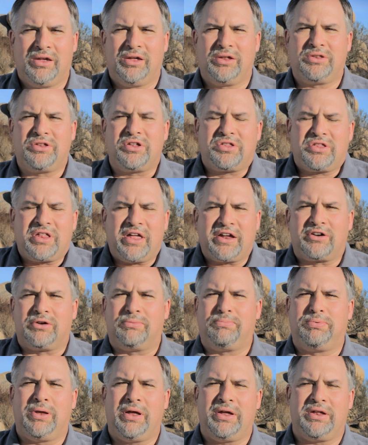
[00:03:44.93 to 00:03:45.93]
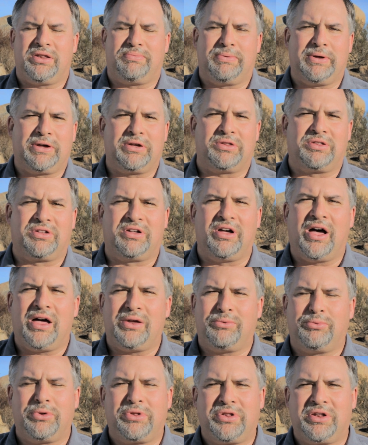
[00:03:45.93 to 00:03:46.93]
It's a sacred place because
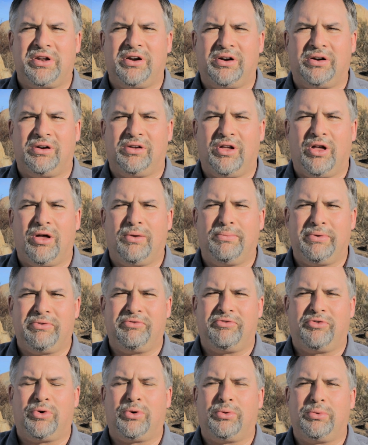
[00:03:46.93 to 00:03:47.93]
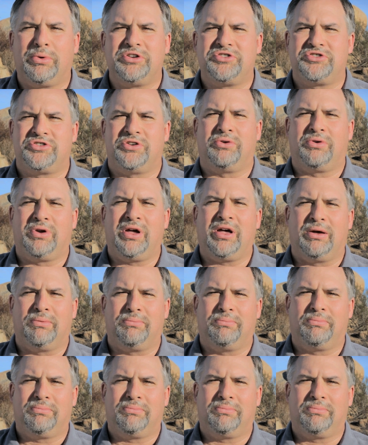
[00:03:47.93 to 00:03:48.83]
God was here long before we showed up.